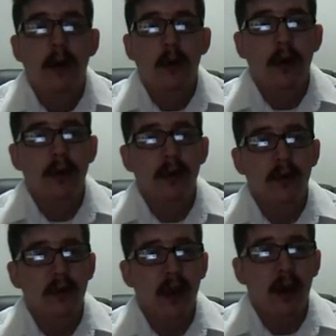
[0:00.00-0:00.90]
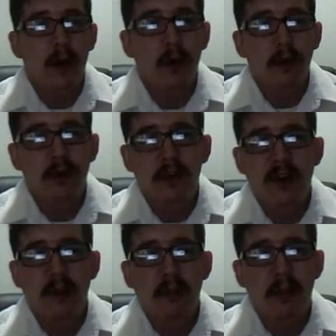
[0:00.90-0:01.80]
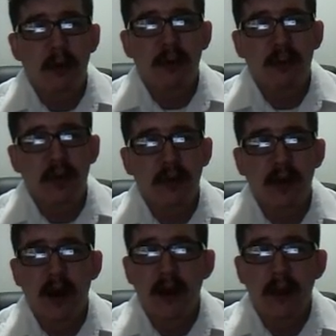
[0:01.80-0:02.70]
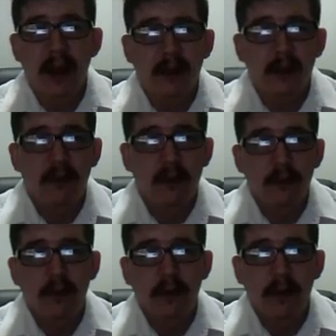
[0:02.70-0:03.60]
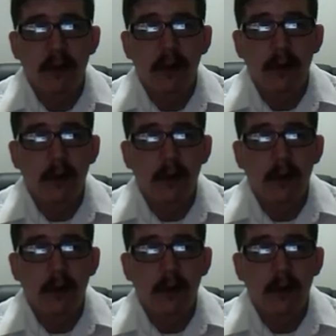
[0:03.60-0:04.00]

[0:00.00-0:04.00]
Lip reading: or this is how some portion of the combat system is going to look,